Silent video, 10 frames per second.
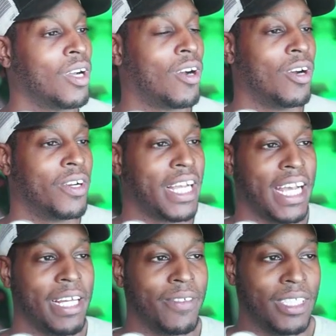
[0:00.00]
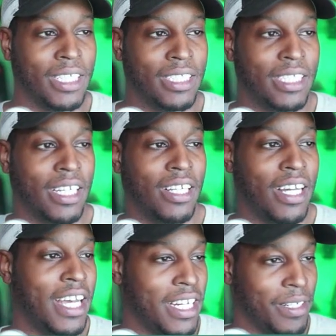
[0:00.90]
our organic was on sale
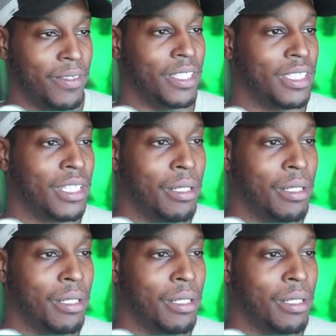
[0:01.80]
and it was